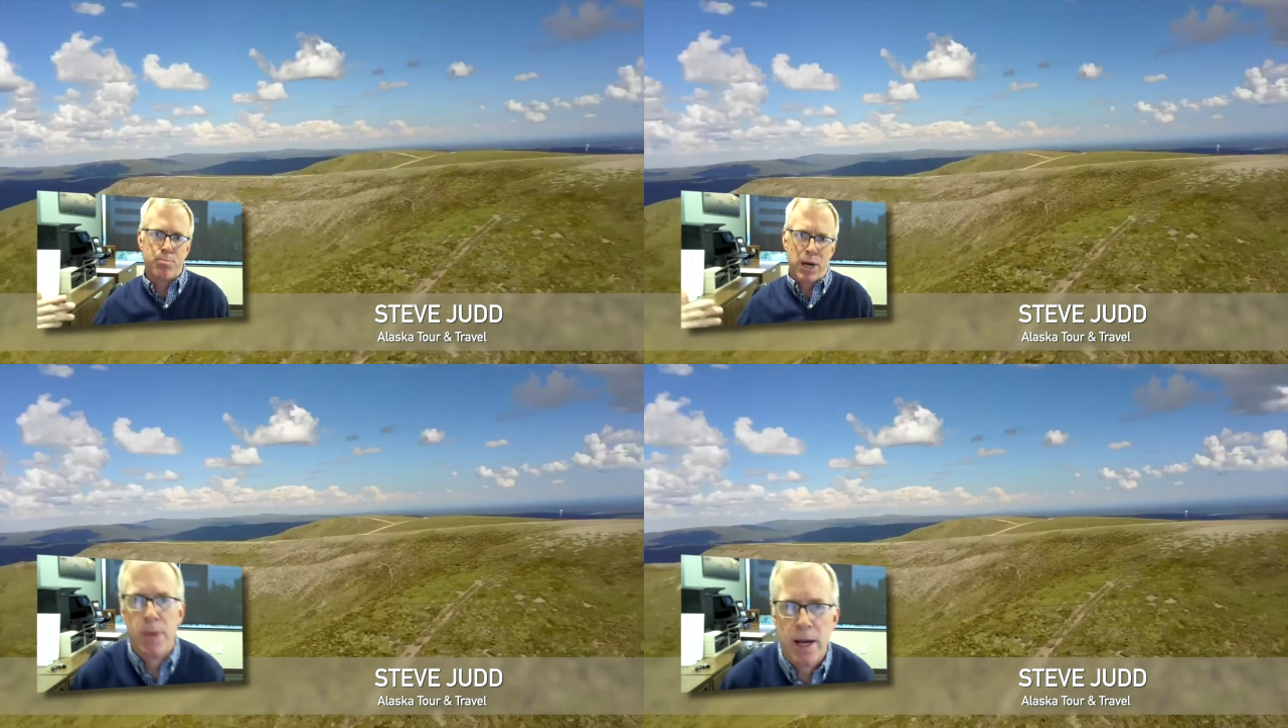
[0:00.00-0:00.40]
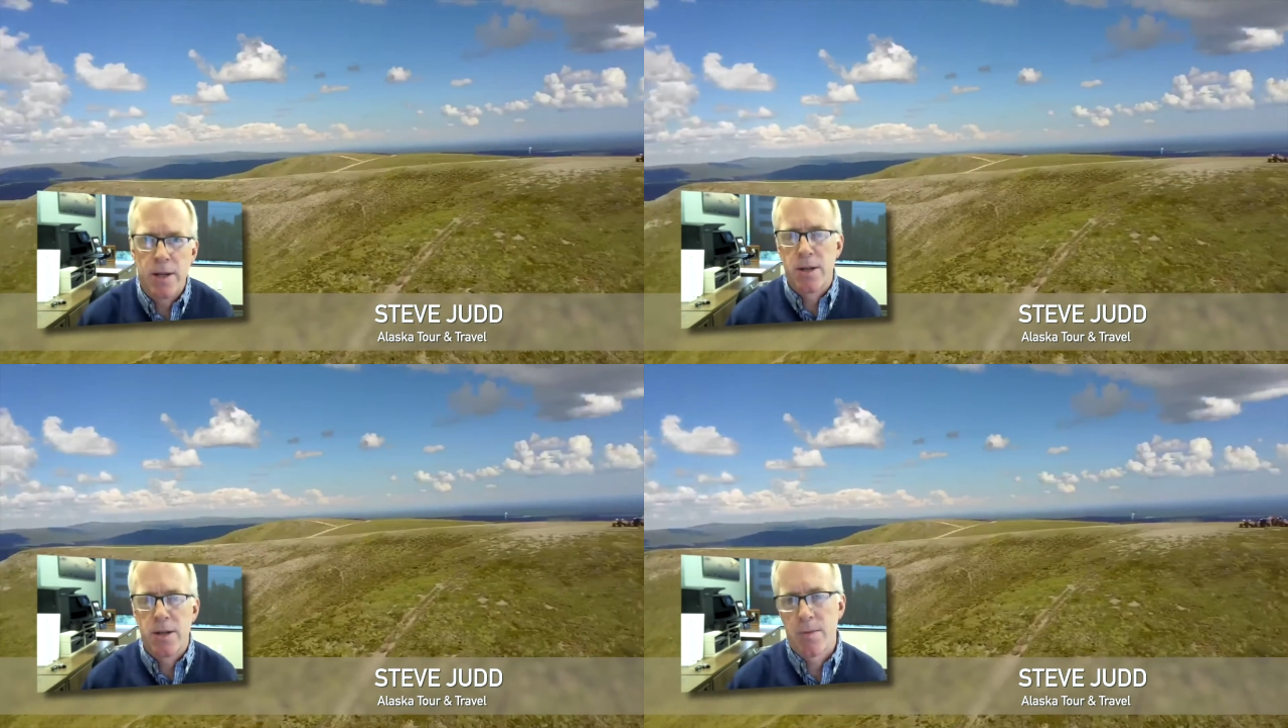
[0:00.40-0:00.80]

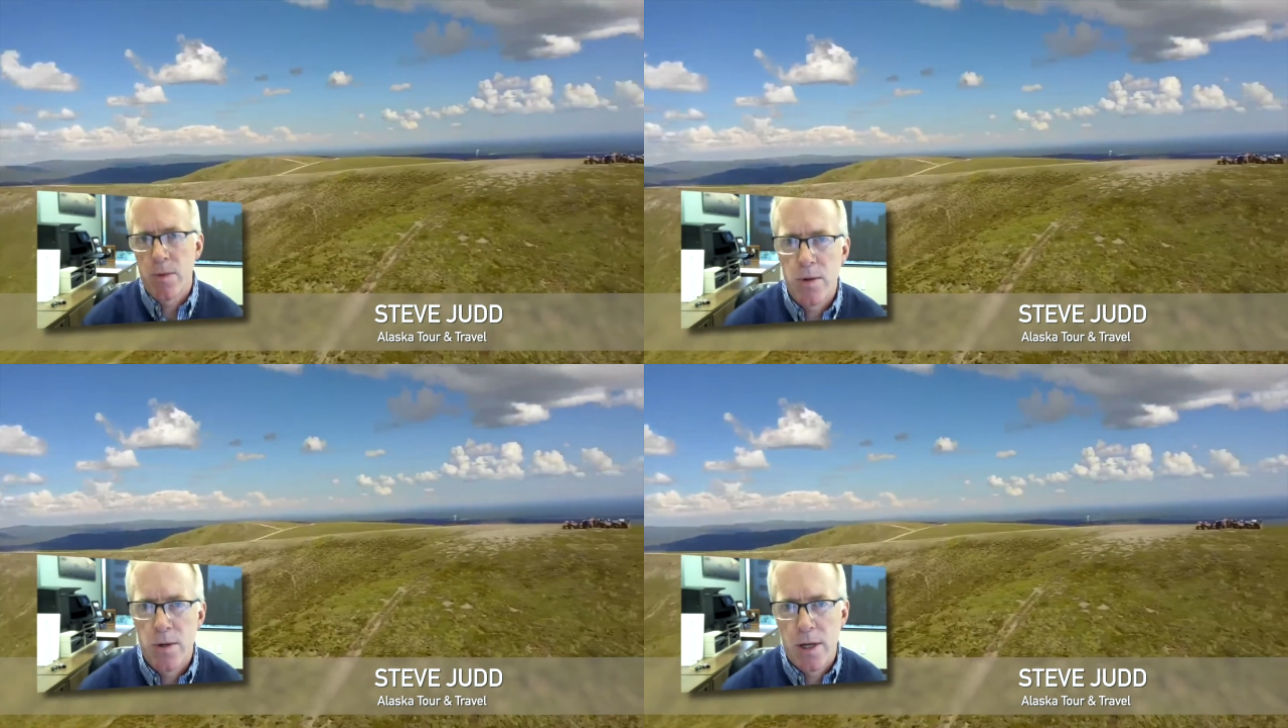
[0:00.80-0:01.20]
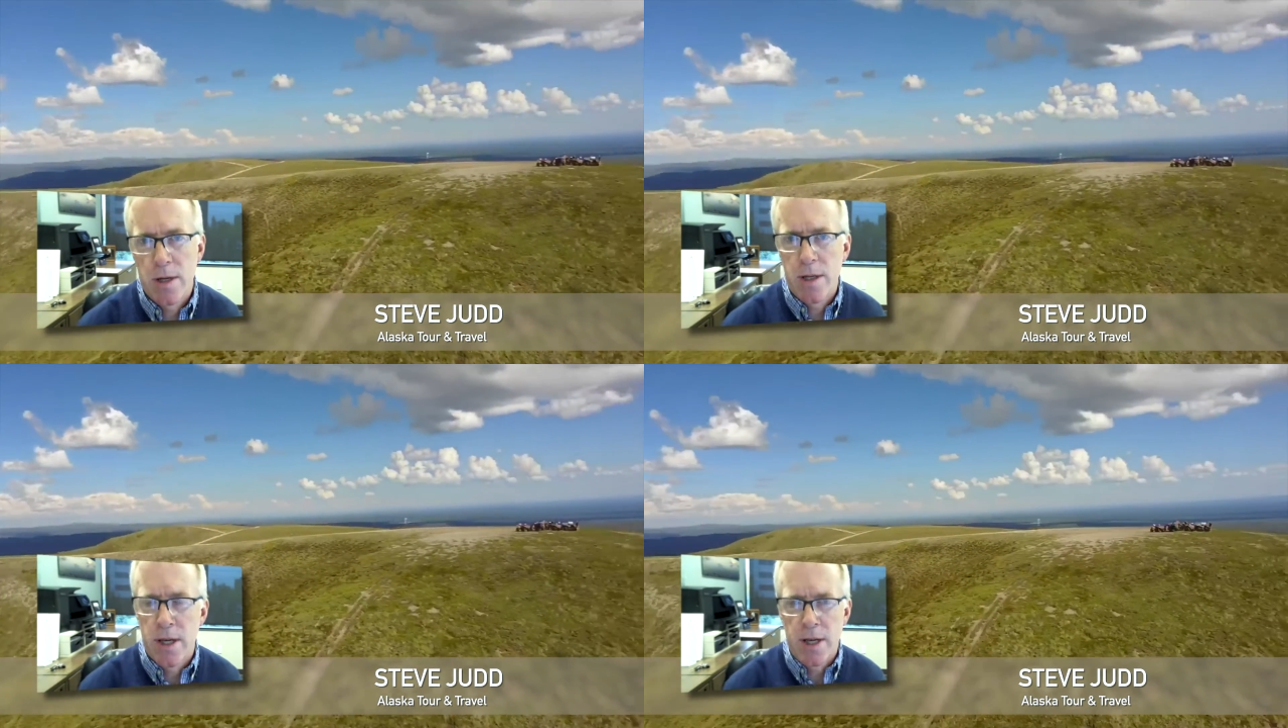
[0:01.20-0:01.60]
biking companies,
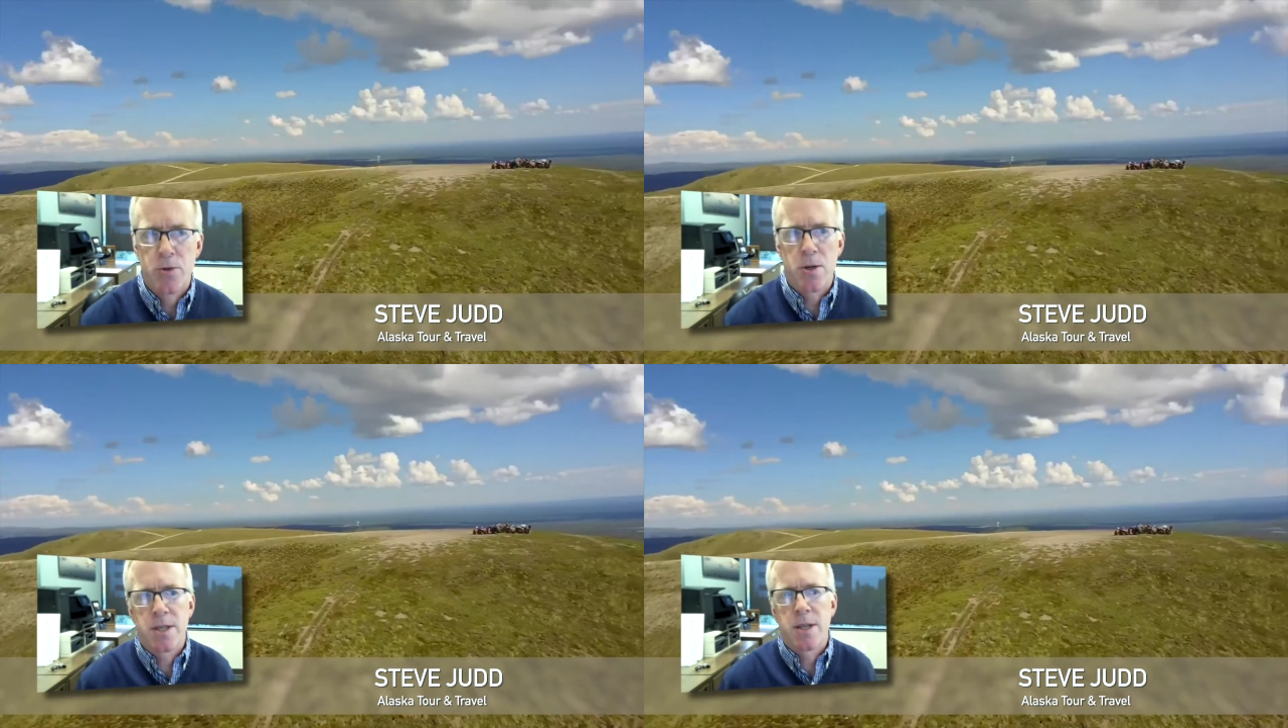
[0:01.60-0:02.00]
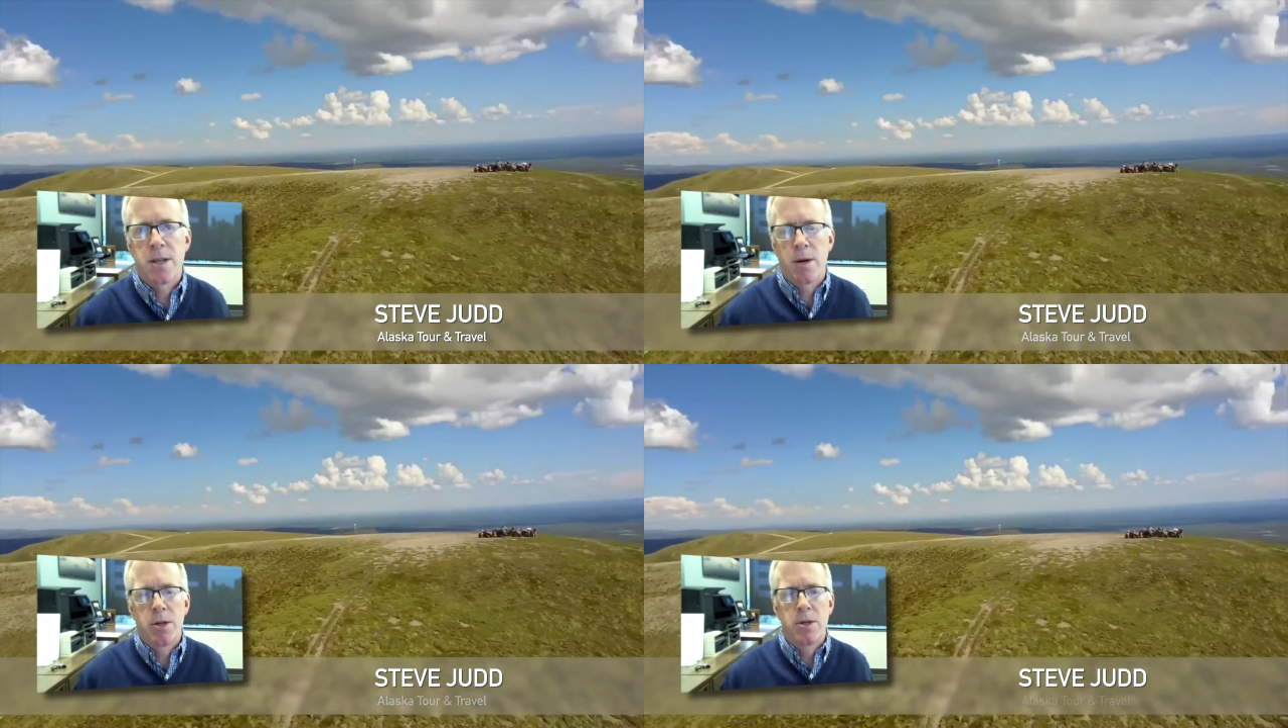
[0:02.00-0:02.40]
the interest in
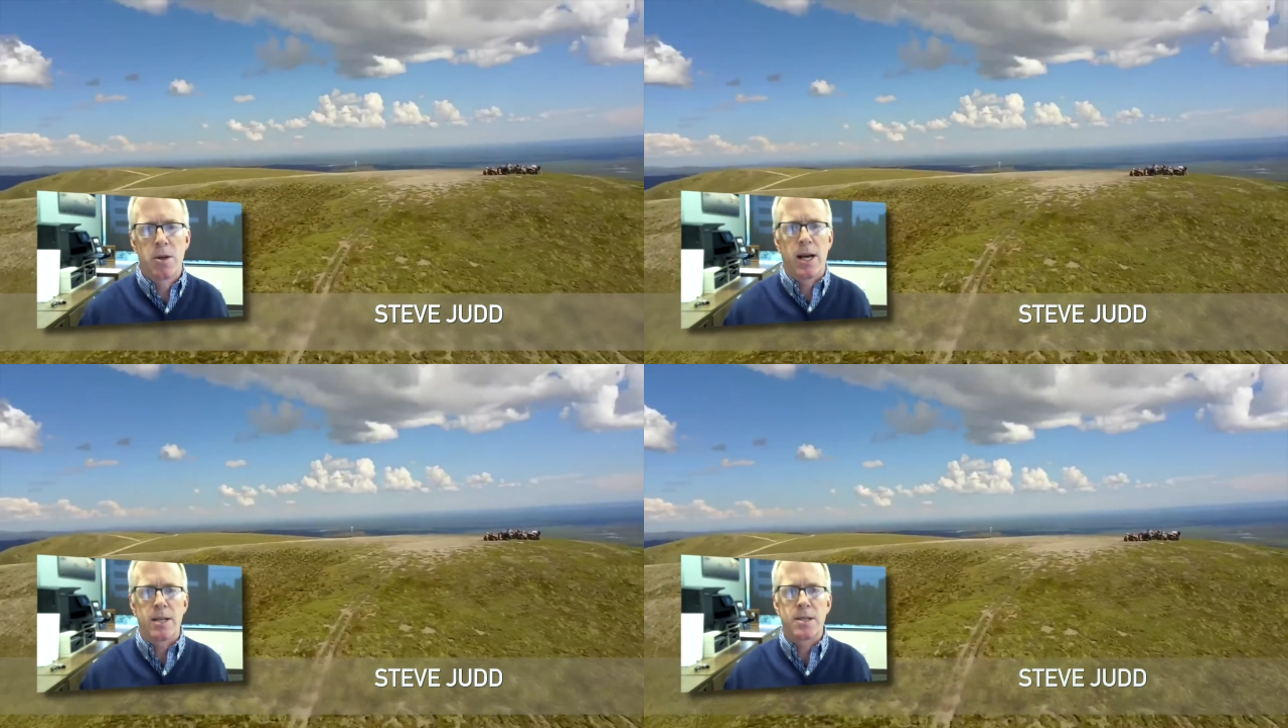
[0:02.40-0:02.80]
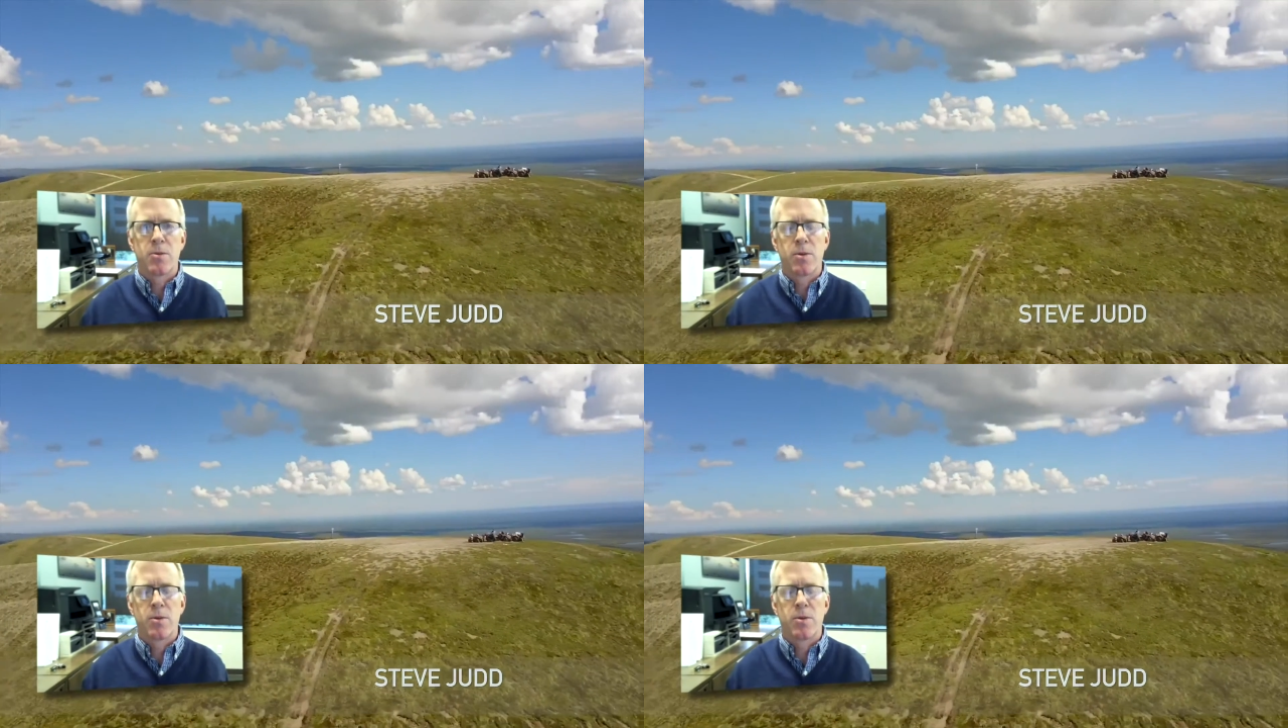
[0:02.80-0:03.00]
coming to Alaska